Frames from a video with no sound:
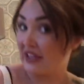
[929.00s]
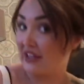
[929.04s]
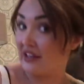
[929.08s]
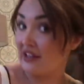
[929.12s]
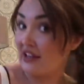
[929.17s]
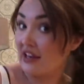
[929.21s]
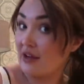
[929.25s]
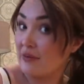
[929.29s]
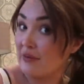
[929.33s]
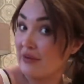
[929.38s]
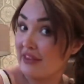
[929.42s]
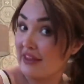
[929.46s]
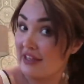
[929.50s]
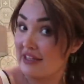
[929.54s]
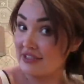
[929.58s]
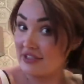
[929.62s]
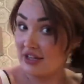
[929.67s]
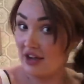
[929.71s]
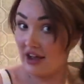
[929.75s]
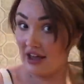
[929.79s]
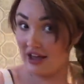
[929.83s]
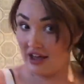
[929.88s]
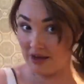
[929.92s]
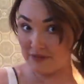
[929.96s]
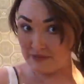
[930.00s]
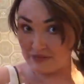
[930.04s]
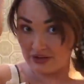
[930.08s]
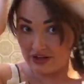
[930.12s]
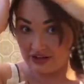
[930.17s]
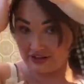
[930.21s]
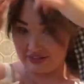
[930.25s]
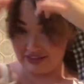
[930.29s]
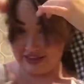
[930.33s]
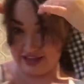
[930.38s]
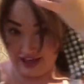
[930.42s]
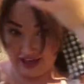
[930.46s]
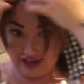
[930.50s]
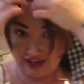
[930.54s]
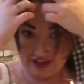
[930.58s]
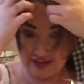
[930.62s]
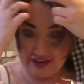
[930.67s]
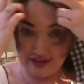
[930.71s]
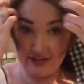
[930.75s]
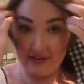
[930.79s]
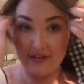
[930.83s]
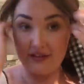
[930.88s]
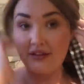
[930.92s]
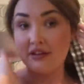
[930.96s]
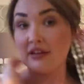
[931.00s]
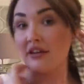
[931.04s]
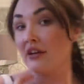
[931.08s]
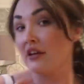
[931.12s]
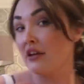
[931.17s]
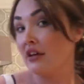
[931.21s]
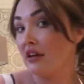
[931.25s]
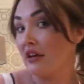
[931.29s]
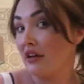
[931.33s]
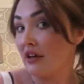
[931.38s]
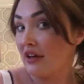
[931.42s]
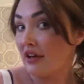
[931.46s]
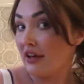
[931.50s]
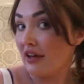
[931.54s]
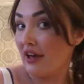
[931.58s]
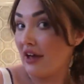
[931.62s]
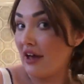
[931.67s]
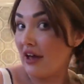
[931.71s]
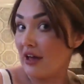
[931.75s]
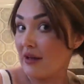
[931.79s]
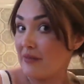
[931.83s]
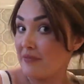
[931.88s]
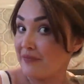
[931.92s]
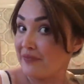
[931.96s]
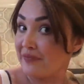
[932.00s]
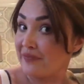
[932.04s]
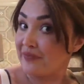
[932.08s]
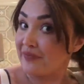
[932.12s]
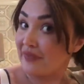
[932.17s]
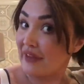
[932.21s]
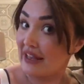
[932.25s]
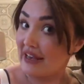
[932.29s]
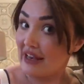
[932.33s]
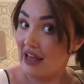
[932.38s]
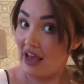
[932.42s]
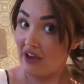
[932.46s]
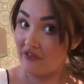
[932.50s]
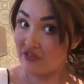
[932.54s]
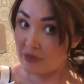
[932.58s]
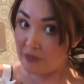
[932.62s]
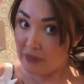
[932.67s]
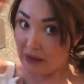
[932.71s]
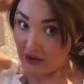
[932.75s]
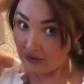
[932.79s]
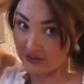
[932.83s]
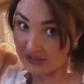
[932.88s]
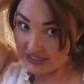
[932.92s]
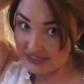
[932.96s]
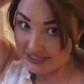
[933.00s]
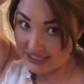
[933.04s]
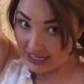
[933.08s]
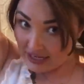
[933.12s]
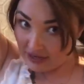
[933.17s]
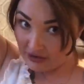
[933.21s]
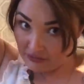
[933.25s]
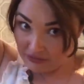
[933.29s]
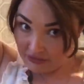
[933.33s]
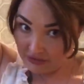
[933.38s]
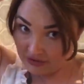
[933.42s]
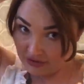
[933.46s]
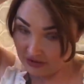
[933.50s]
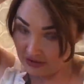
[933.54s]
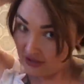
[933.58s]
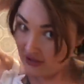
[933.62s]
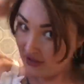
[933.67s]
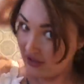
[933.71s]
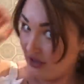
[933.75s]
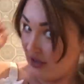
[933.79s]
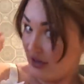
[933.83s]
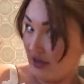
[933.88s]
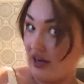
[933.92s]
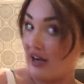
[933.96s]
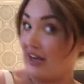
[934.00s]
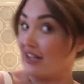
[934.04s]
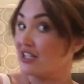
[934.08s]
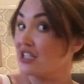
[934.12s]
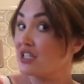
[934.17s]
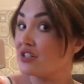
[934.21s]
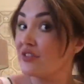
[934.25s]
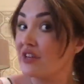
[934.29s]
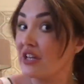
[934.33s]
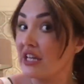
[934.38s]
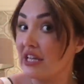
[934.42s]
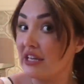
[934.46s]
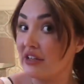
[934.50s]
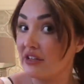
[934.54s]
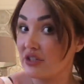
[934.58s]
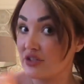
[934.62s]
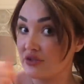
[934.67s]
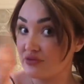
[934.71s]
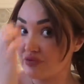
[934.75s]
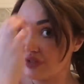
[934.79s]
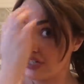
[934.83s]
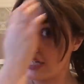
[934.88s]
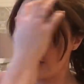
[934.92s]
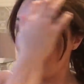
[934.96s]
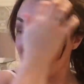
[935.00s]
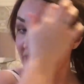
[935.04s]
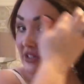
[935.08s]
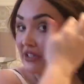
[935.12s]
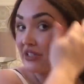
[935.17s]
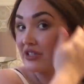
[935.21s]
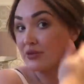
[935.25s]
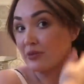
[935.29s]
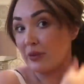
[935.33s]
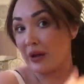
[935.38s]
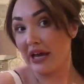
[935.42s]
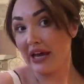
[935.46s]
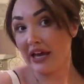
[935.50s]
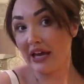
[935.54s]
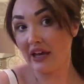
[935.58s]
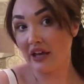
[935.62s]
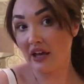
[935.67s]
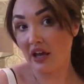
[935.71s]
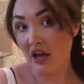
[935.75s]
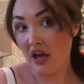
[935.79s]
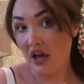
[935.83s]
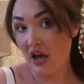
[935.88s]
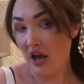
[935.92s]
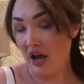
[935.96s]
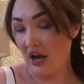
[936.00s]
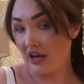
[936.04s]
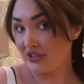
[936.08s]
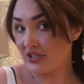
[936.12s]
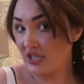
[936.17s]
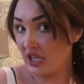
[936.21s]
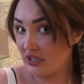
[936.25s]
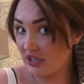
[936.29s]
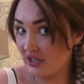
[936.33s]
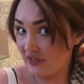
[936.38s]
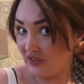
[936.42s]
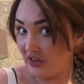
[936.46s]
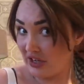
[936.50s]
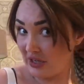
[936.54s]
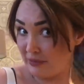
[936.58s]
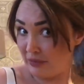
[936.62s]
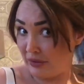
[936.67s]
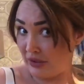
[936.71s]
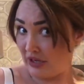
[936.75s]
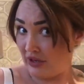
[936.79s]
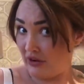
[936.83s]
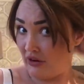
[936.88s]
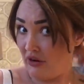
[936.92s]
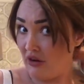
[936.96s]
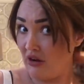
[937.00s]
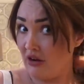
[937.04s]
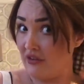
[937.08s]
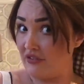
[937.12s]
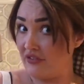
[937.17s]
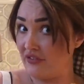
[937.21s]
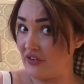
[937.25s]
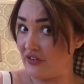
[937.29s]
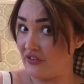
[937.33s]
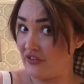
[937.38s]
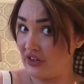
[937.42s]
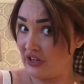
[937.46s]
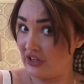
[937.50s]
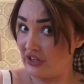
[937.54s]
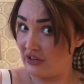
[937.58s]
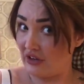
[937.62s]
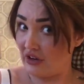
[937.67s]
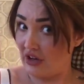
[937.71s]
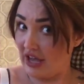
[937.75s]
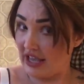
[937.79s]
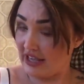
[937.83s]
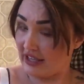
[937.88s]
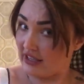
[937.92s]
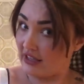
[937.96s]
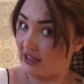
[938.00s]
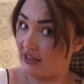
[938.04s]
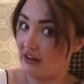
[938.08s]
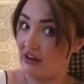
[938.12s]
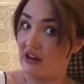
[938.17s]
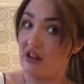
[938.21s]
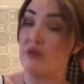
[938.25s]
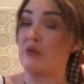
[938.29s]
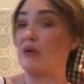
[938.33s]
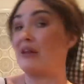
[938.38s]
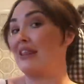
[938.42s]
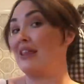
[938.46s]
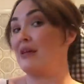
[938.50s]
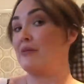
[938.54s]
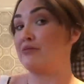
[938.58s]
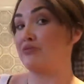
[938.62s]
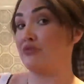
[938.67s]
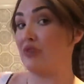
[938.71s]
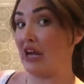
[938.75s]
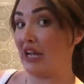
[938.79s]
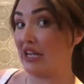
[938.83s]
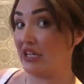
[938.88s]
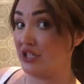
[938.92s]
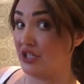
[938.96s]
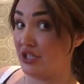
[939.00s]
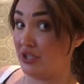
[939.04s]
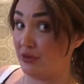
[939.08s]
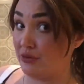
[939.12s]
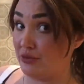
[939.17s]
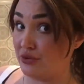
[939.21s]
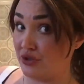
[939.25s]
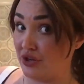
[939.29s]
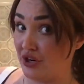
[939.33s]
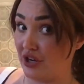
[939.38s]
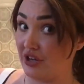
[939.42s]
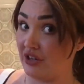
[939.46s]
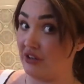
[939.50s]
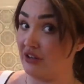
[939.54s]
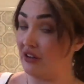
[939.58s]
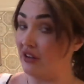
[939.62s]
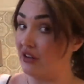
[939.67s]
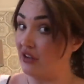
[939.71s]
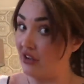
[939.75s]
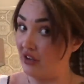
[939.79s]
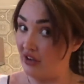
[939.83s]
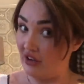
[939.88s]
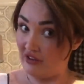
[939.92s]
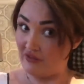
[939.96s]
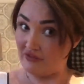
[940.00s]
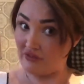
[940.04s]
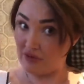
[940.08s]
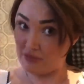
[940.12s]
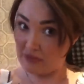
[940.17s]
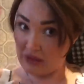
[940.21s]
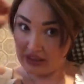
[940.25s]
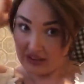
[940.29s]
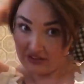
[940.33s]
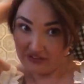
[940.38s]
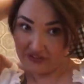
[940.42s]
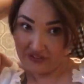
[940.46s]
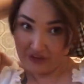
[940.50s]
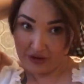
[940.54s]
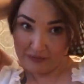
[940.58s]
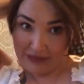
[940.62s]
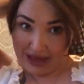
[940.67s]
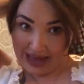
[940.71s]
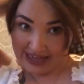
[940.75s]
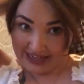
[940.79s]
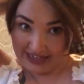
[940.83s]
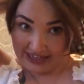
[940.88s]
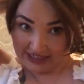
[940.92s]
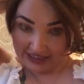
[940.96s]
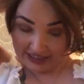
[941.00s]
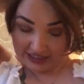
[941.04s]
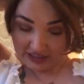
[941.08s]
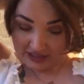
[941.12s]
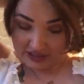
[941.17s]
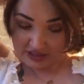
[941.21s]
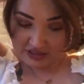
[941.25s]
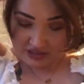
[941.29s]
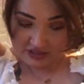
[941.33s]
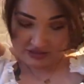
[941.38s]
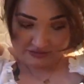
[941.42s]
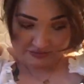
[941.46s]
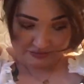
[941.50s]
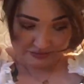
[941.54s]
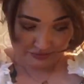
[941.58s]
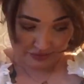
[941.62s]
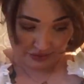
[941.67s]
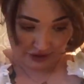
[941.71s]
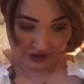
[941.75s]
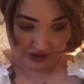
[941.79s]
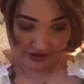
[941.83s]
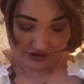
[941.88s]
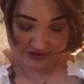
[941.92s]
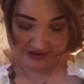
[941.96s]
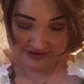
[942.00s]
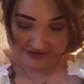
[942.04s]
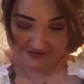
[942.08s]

know, like when they tie it up like that, um, and have the ponytail. I just think it looks really, really sweet. I don't know if I can pull it off or if I look like, you know, like one of them bratty children from like the film Annie, but